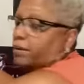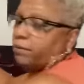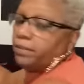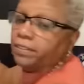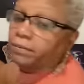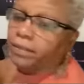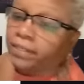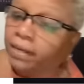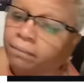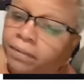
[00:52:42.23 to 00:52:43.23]
don't want to
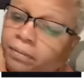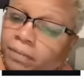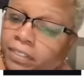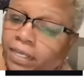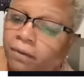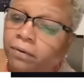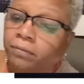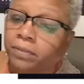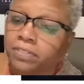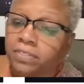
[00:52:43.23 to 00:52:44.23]
win that big money. I
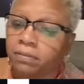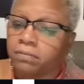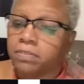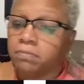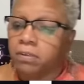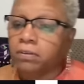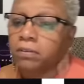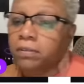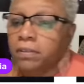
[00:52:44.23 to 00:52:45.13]
want to win something smaller.